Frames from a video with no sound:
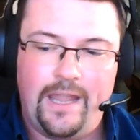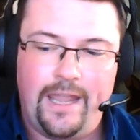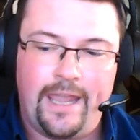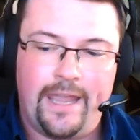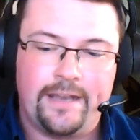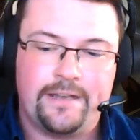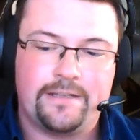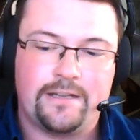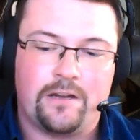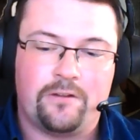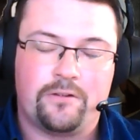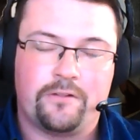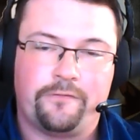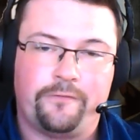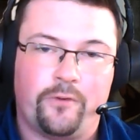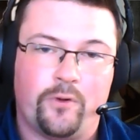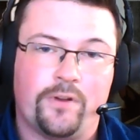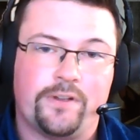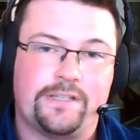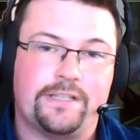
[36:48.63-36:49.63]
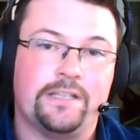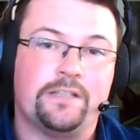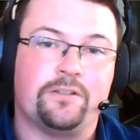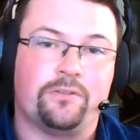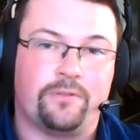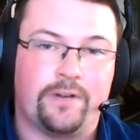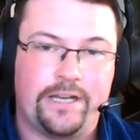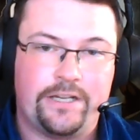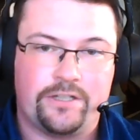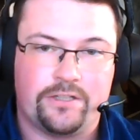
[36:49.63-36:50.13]
And our first
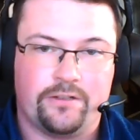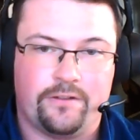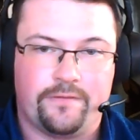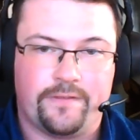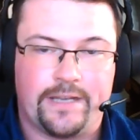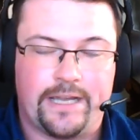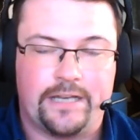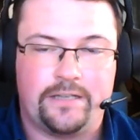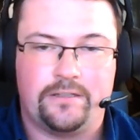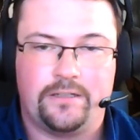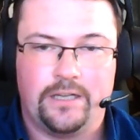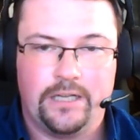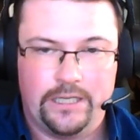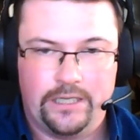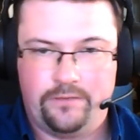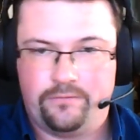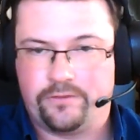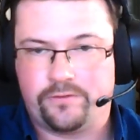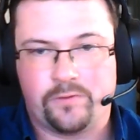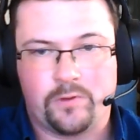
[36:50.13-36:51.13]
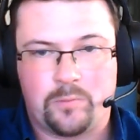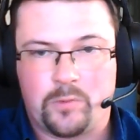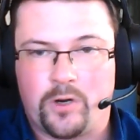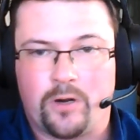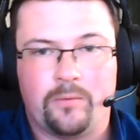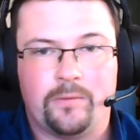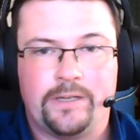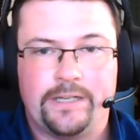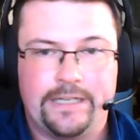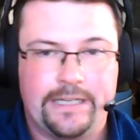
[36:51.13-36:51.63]
iteration of that, which will
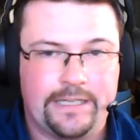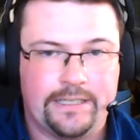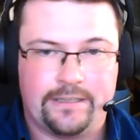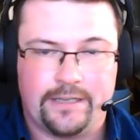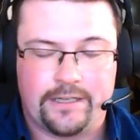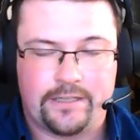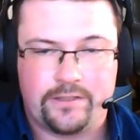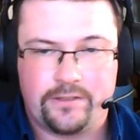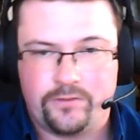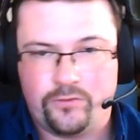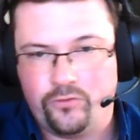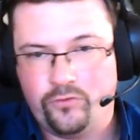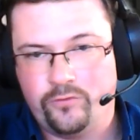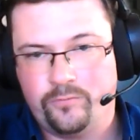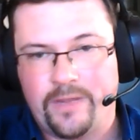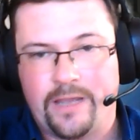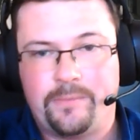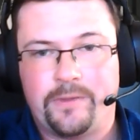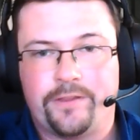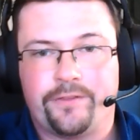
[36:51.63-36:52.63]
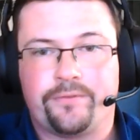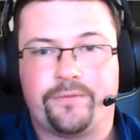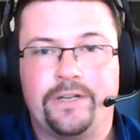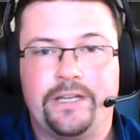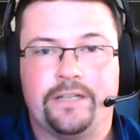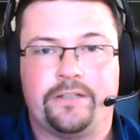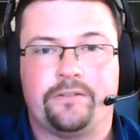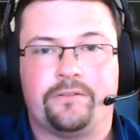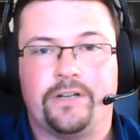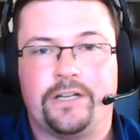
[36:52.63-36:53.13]
probably need like 2, maybe
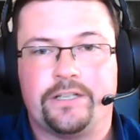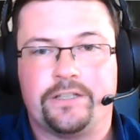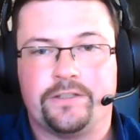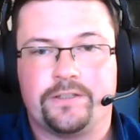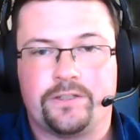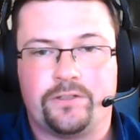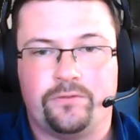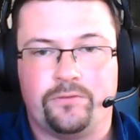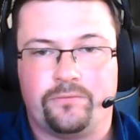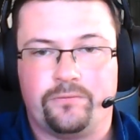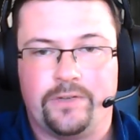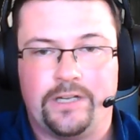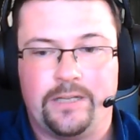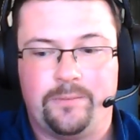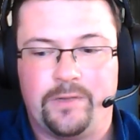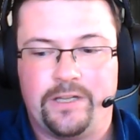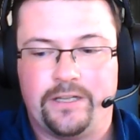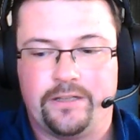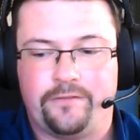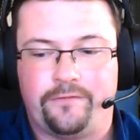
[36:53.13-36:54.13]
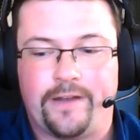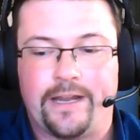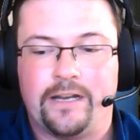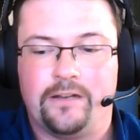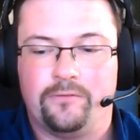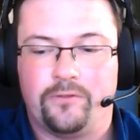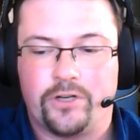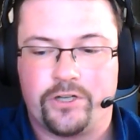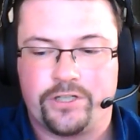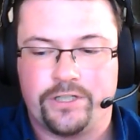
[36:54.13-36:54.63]
3 iterations to really be the
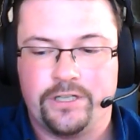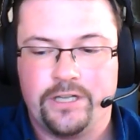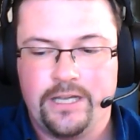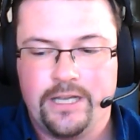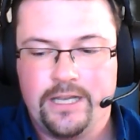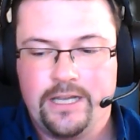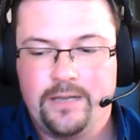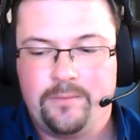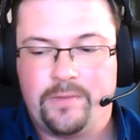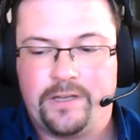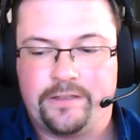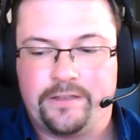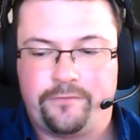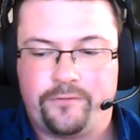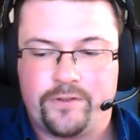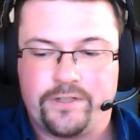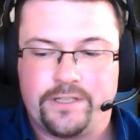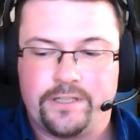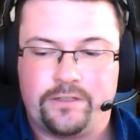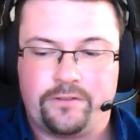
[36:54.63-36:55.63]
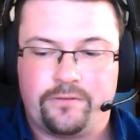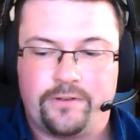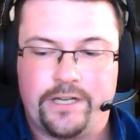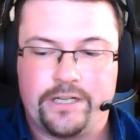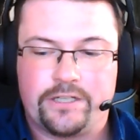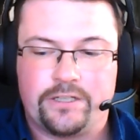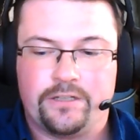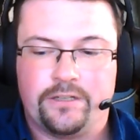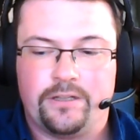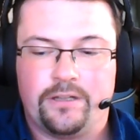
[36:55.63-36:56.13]
final version, but the first
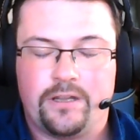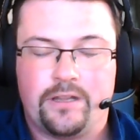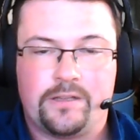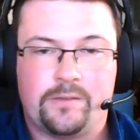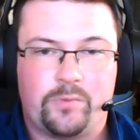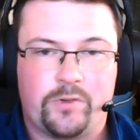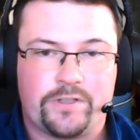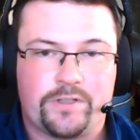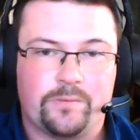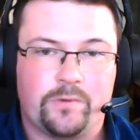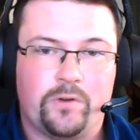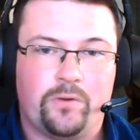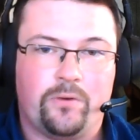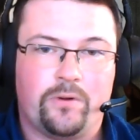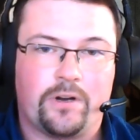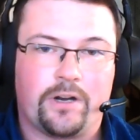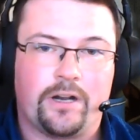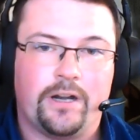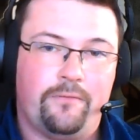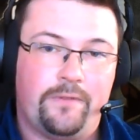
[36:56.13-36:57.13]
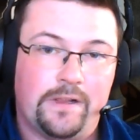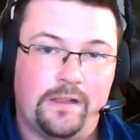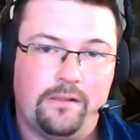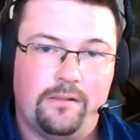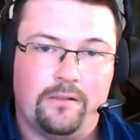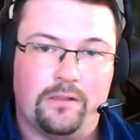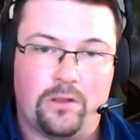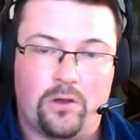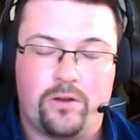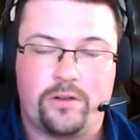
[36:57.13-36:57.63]
iteration, the Possum Core,
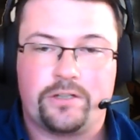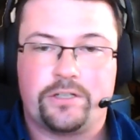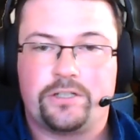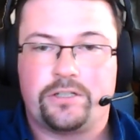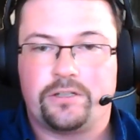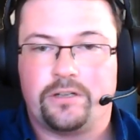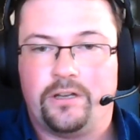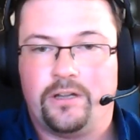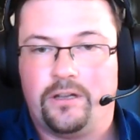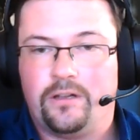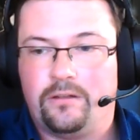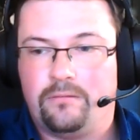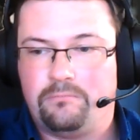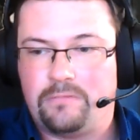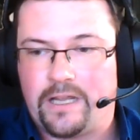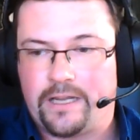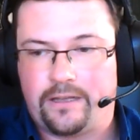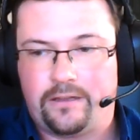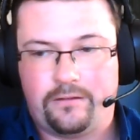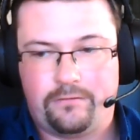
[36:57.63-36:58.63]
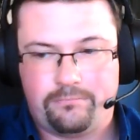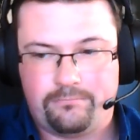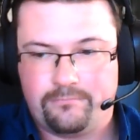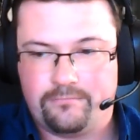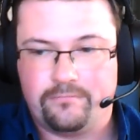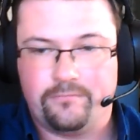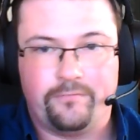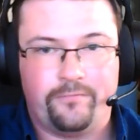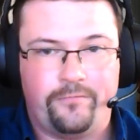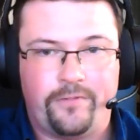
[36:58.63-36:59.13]
will launch like
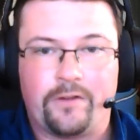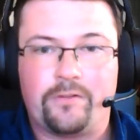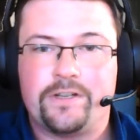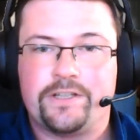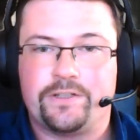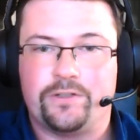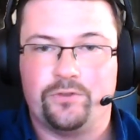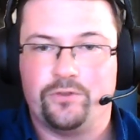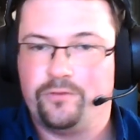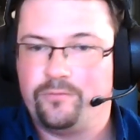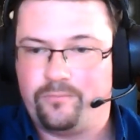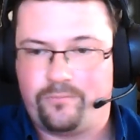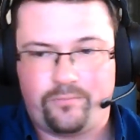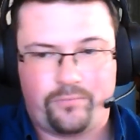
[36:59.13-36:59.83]
very soon,